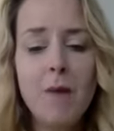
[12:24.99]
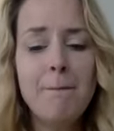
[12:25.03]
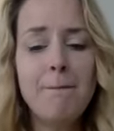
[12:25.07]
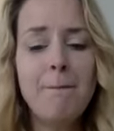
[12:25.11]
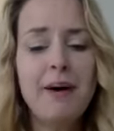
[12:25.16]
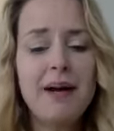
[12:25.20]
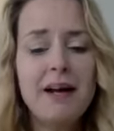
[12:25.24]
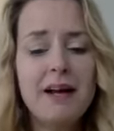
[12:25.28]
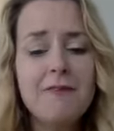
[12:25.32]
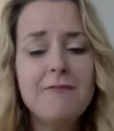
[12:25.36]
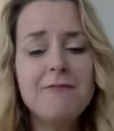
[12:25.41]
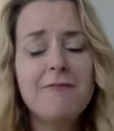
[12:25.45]

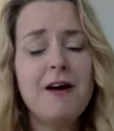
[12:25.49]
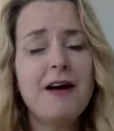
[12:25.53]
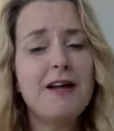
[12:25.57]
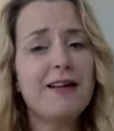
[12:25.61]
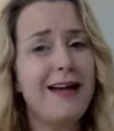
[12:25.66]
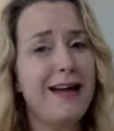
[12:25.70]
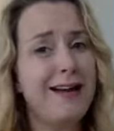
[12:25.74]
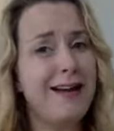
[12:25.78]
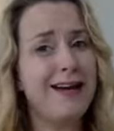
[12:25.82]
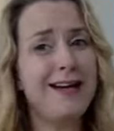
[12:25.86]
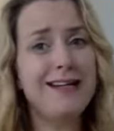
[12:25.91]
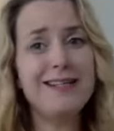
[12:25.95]
But I felt,
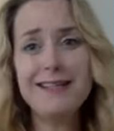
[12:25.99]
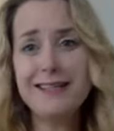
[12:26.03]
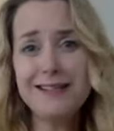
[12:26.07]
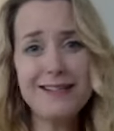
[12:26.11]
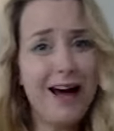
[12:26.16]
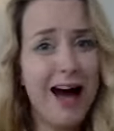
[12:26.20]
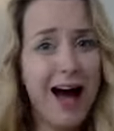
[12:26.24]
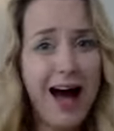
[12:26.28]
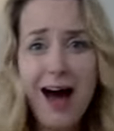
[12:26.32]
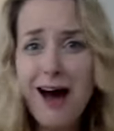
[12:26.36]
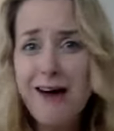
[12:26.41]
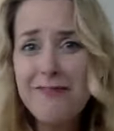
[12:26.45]
and I didn't
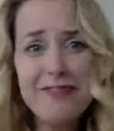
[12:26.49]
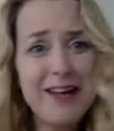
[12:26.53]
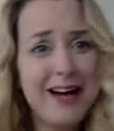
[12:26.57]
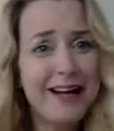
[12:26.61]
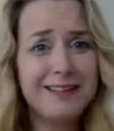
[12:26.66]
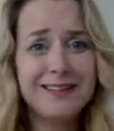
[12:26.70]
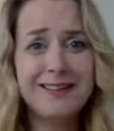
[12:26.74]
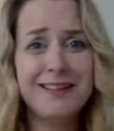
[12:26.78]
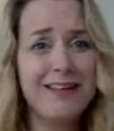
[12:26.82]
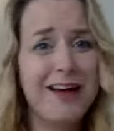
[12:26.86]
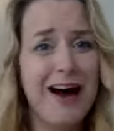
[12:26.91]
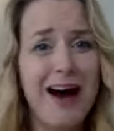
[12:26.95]
have
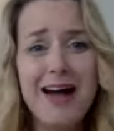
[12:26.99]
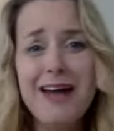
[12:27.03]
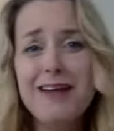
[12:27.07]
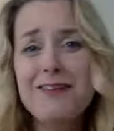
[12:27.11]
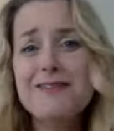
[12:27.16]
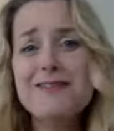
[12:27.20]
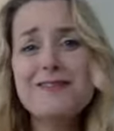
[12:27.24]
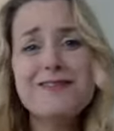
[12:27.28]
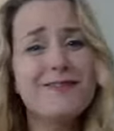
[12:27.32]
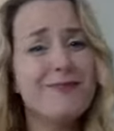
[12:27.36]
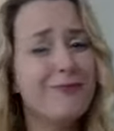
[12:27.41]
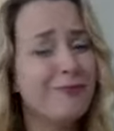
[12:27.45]
that, I
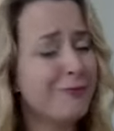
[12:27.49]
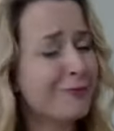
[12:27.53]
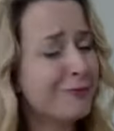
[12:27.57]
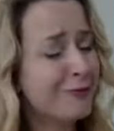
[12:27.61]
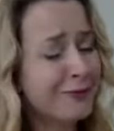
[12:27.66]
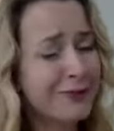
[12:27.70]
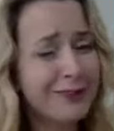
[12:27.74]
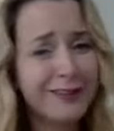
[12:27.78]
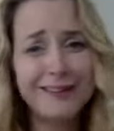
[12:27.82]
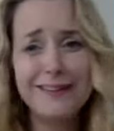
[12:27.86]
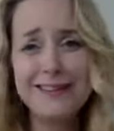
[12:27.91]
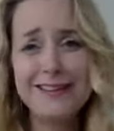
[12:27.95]

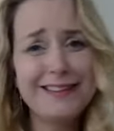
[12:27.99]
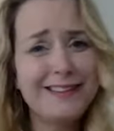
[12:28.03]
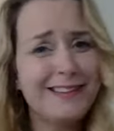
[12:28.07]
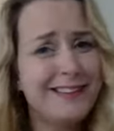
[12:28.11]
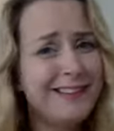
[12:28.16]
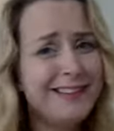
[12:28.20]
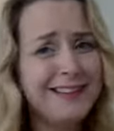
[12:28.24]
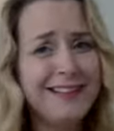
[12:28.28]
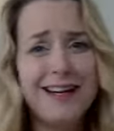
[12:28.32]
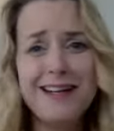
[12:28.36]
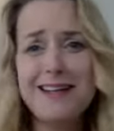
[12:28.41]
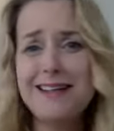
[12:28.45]
really
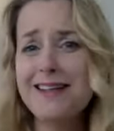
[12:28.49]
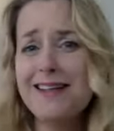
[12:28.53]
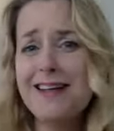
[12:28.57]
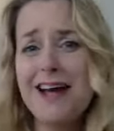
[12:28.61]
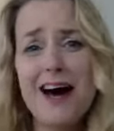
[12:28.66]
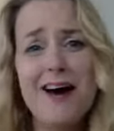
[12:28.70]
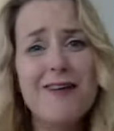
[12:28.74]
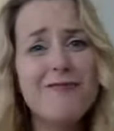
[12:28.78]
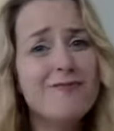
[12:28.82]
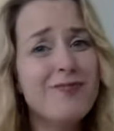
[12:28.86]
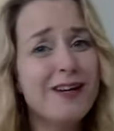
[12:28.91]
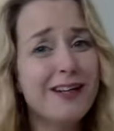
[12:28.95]
didn't, I didn't
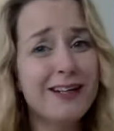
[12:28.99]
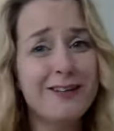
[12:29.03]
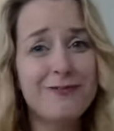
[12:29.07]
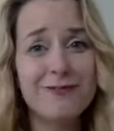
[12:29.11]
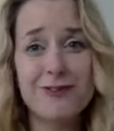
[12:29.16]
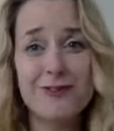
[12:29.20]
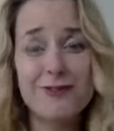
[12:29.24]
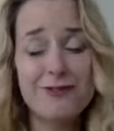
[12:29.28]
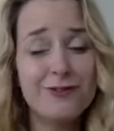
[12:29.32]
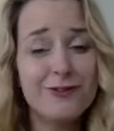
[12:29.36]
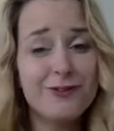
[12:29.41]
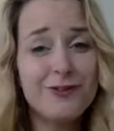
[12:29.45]
have money
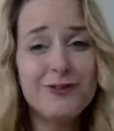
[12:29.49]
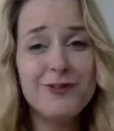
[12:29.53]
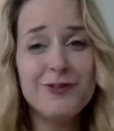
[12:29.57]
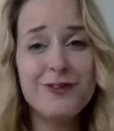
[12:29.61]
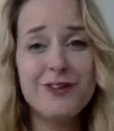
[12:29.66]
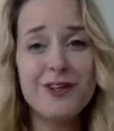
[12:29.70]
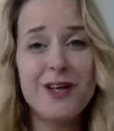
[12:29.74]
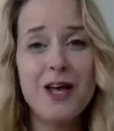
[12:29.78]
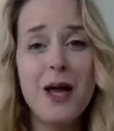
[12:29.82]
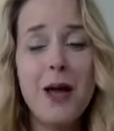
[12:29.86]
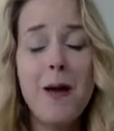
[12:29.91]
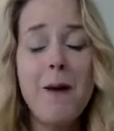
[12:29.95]
for
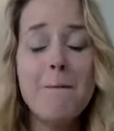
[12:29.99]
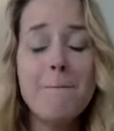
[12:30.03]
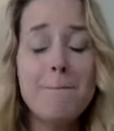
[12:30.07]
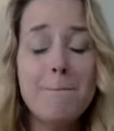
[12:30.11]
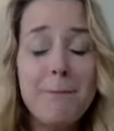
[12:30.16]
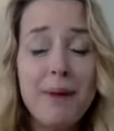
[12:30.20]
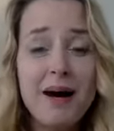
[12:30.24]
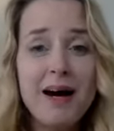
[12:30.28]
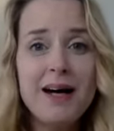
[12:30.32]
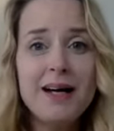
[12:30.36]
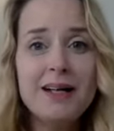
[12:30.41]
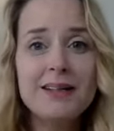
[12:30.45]
food,
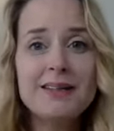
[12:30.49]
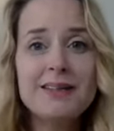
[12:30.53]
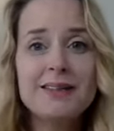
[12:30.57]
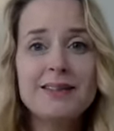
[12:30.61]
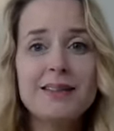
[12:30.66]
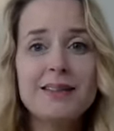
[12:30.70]
but